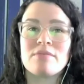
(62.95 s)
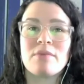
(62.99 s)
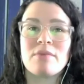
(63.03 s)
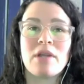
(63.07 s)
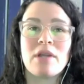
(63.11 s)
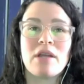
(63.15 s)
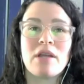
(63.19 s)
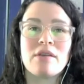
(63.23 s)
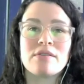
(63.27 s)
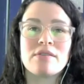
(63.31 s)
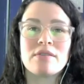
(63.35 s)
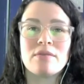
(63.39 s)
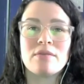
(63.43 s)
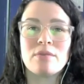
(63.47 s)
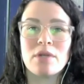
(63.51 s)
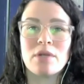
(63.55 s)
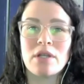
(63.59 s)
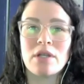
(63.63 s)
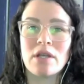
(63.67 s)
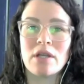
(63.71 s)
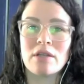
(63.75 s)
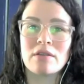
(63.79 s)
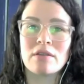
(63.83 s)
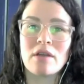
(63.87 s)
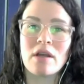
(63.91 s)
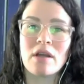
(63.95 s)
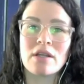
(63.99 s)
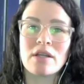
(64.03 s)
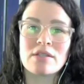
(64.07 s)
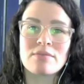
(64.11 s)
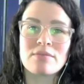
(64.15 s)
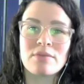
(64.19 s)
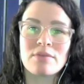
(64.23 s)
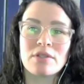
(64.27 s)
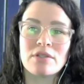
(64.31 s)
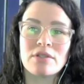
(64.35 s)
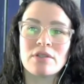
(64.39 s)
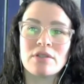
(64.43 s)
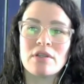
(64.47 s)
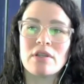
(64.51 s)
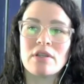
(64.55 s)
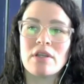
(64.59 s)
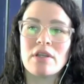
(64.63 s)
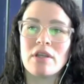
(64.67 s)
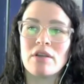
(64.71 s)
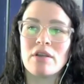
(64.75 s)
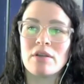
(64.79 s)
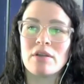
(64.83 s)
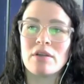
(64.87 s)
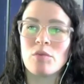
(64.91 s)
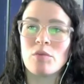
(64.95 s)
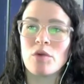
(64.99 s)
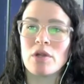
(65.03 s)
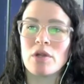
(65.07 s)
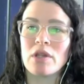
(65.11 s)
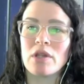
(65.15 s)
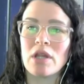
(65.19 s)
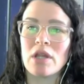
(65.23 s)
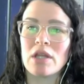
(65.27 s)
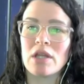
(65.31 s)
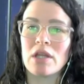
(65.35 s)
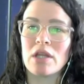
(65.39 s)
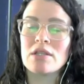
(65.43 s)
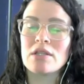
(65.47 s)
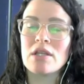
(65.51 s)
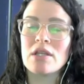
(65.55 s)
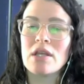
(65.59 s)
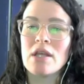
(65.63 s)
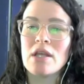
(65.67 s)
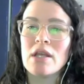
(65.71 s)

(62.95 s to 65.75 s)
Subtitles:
but I also work in the hospital here in Portland.